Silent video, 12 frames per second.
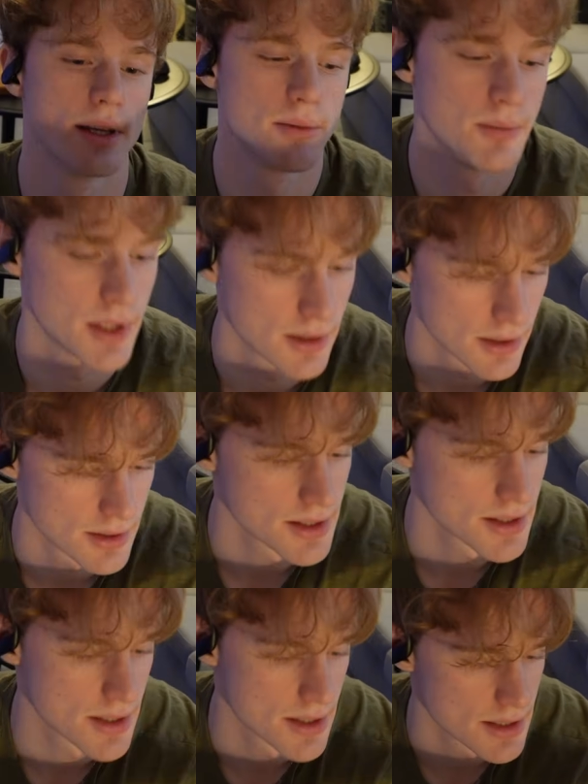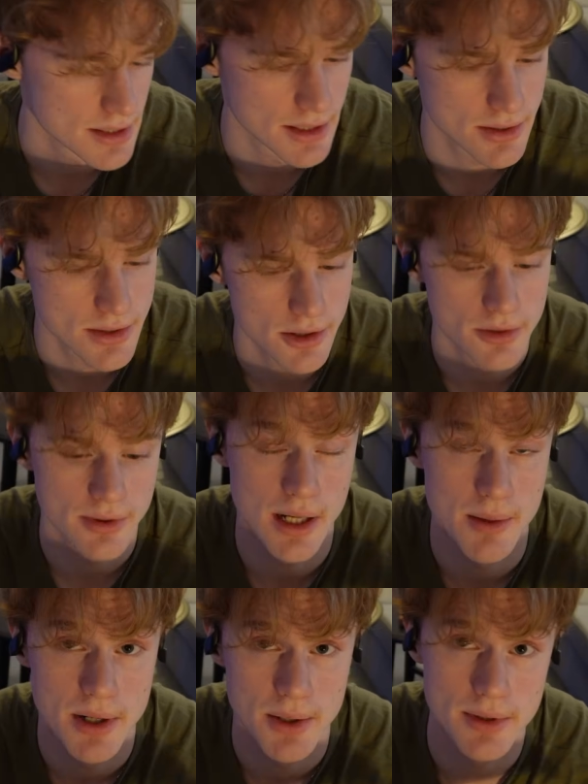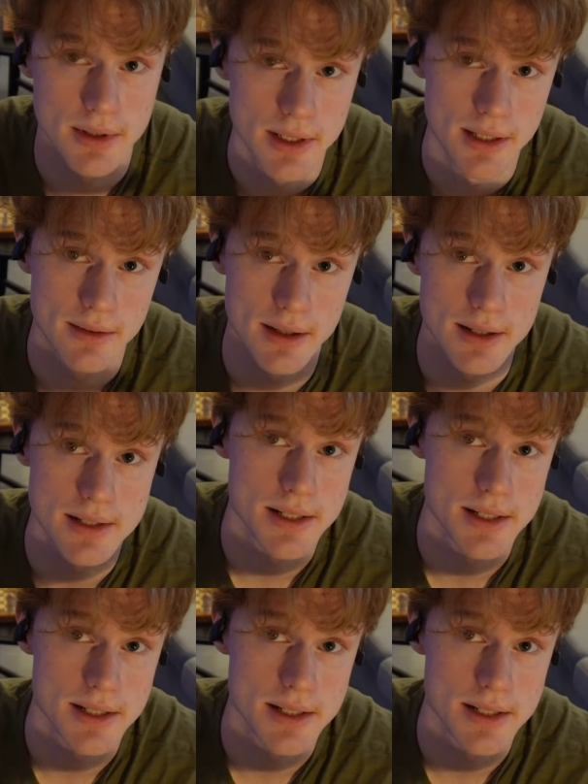because it's not really about the details,